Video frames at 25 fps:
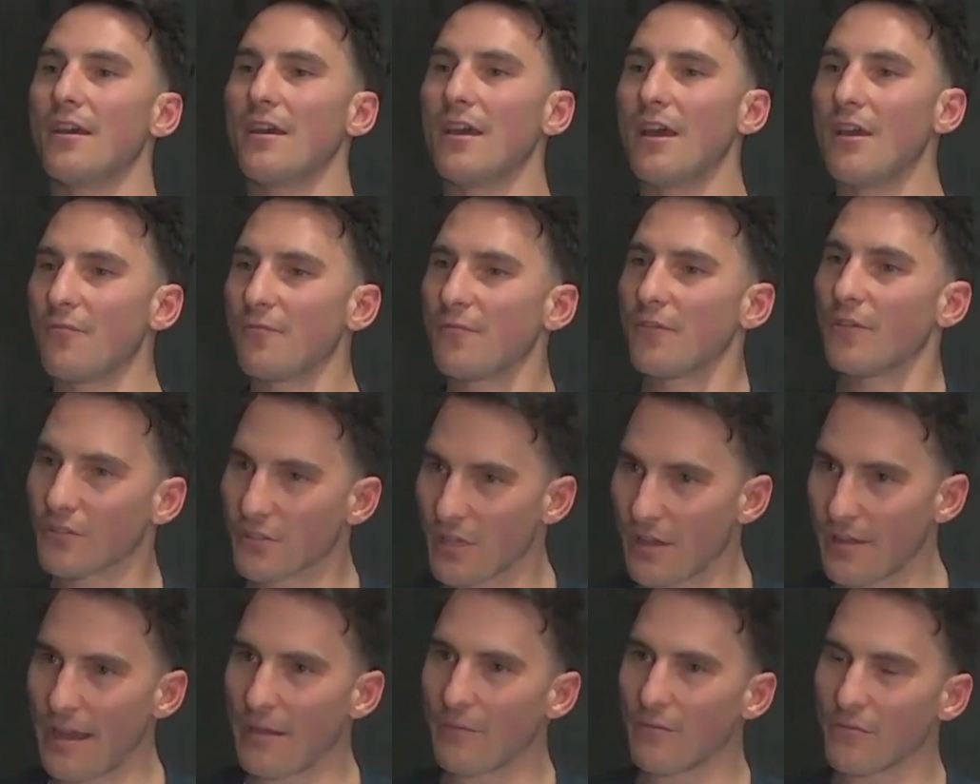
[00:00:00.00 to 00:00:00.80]
It feels
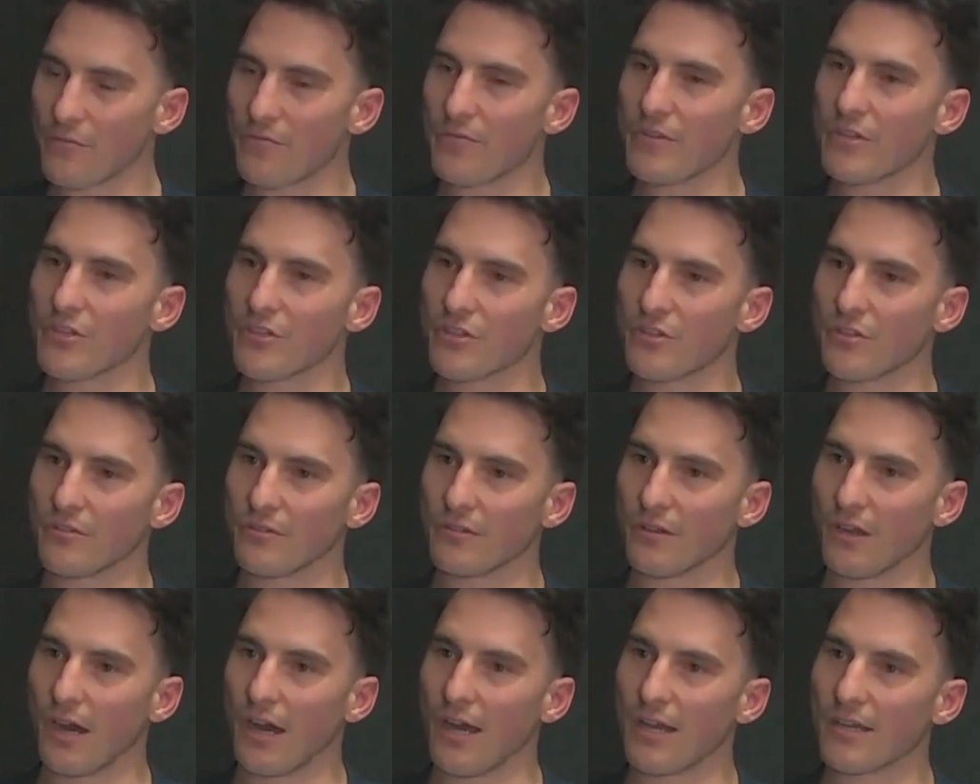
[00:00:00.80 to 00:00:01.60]
like that with vision,
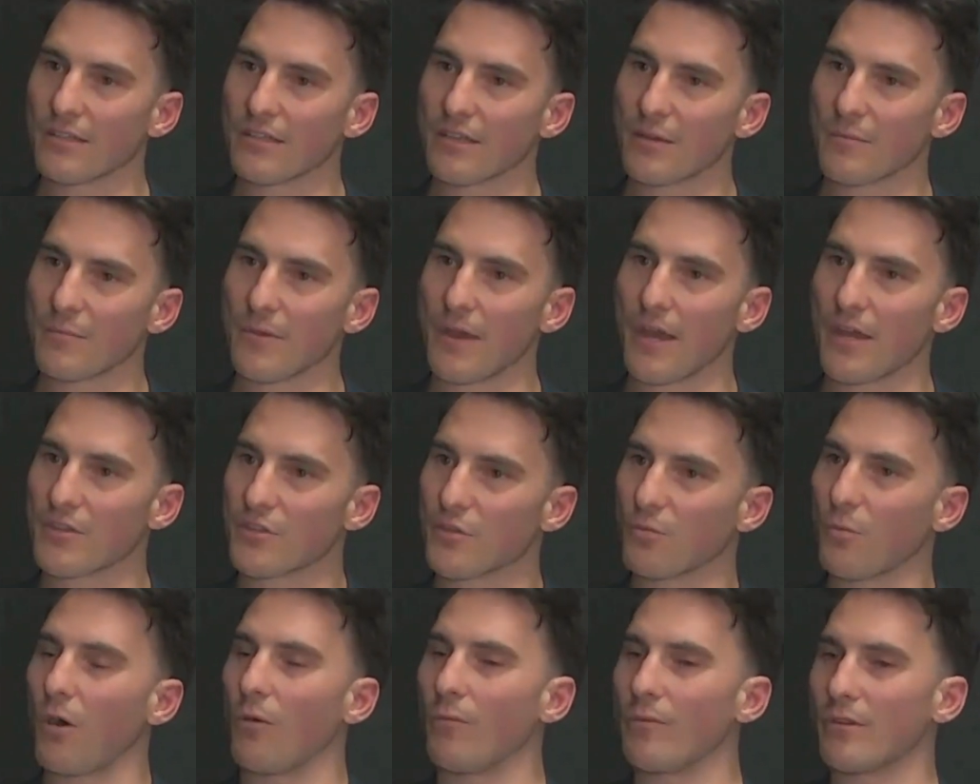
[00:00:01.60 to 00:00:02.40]
right? Compared
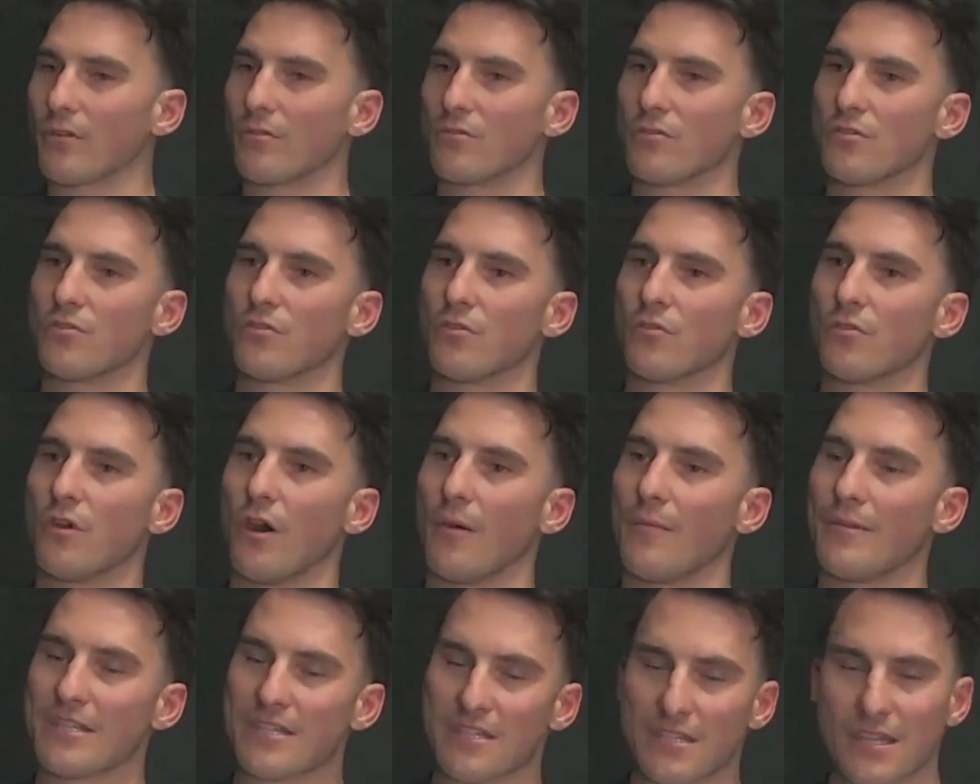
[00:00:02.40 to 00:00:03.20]
to what we could do. I
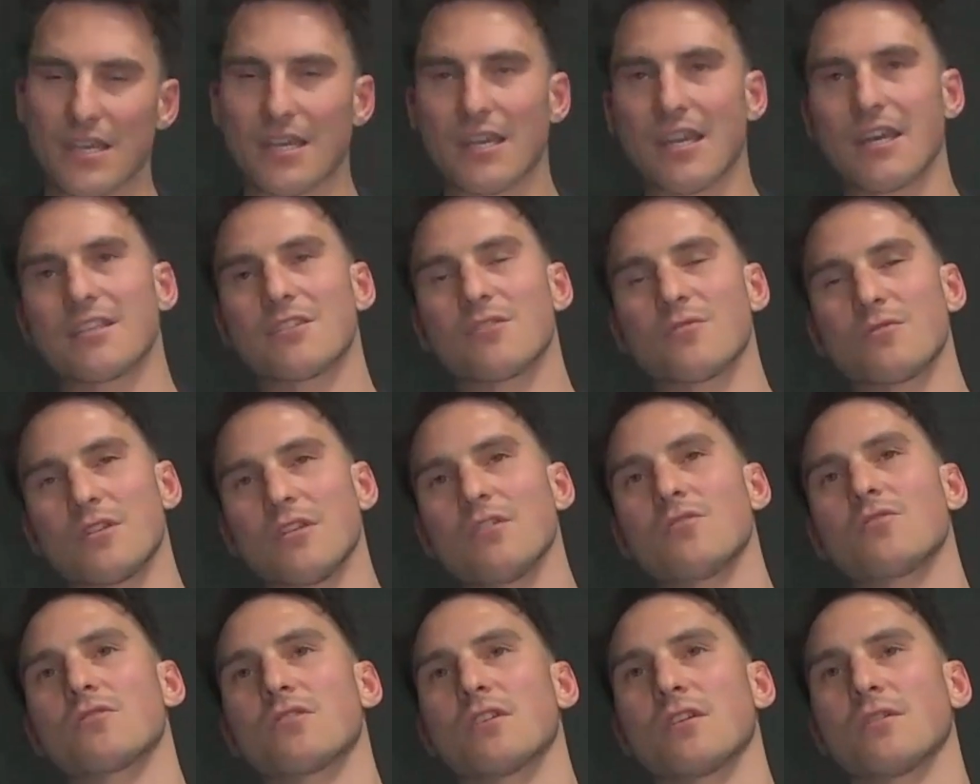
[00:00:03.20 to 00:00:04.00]
mean, CNNs, it was
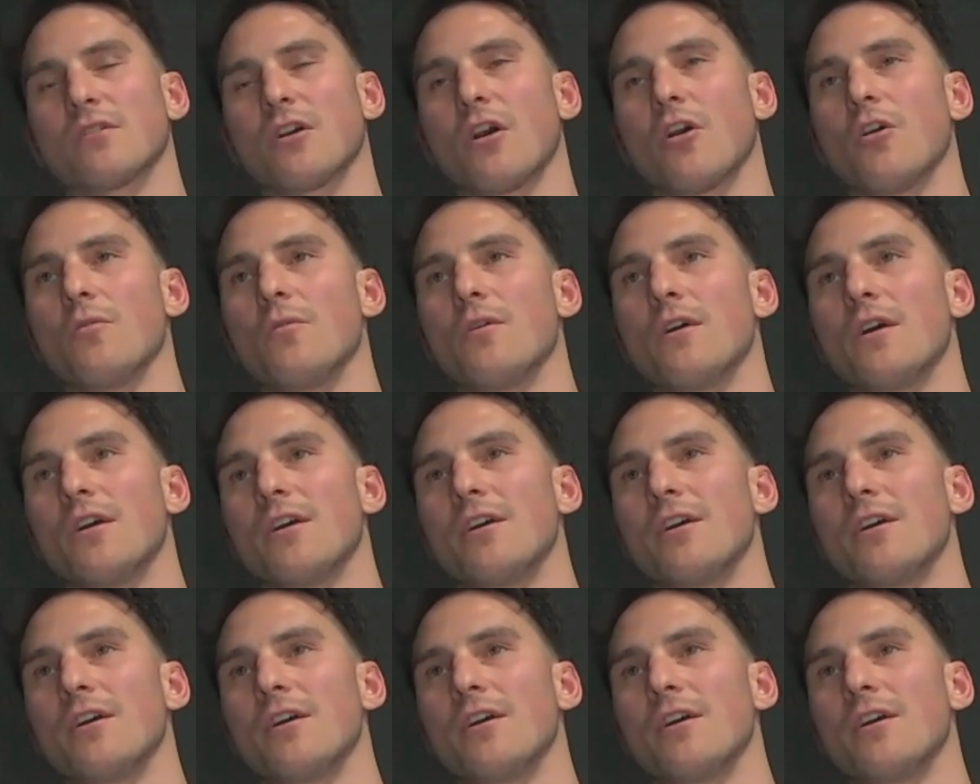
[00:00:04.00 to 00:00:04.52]
interesting though.